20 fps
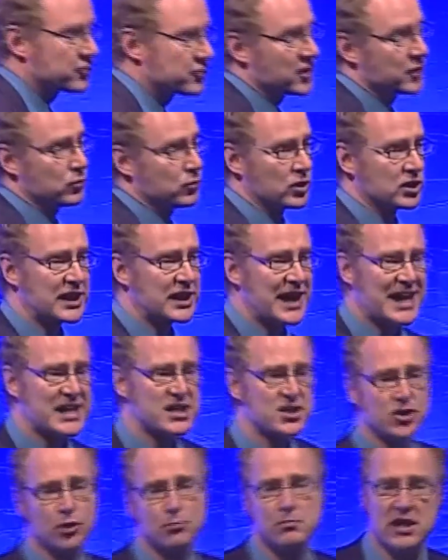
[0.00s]
them will
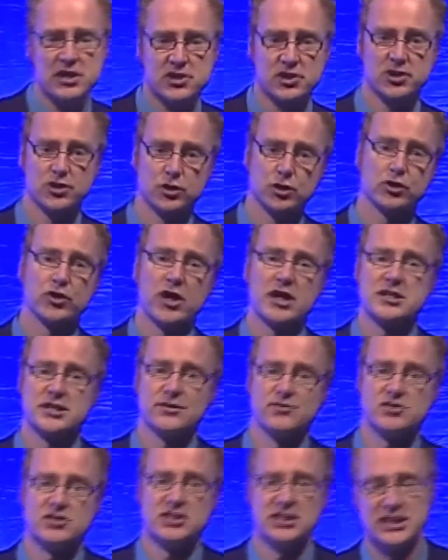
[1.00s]
gauge or measure your
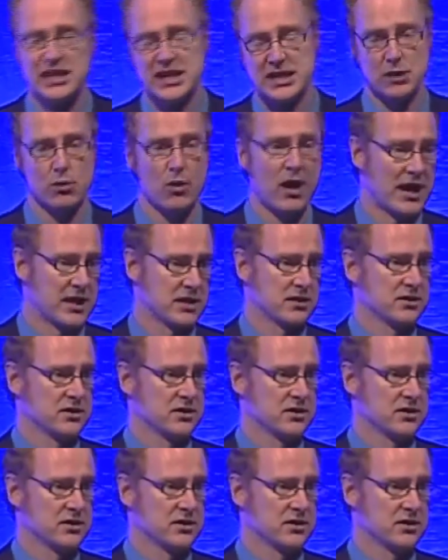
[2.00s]
creativity in any way.